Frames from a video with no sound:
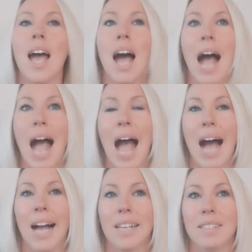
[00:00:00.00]

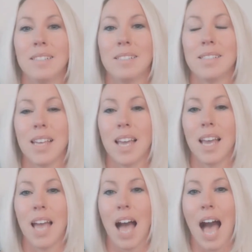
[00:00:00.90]
And
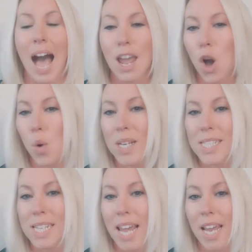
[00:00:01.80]
I always
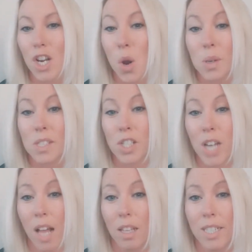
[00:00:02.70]
take no as a
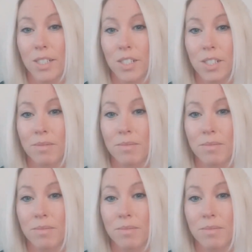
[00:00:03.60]
challenge.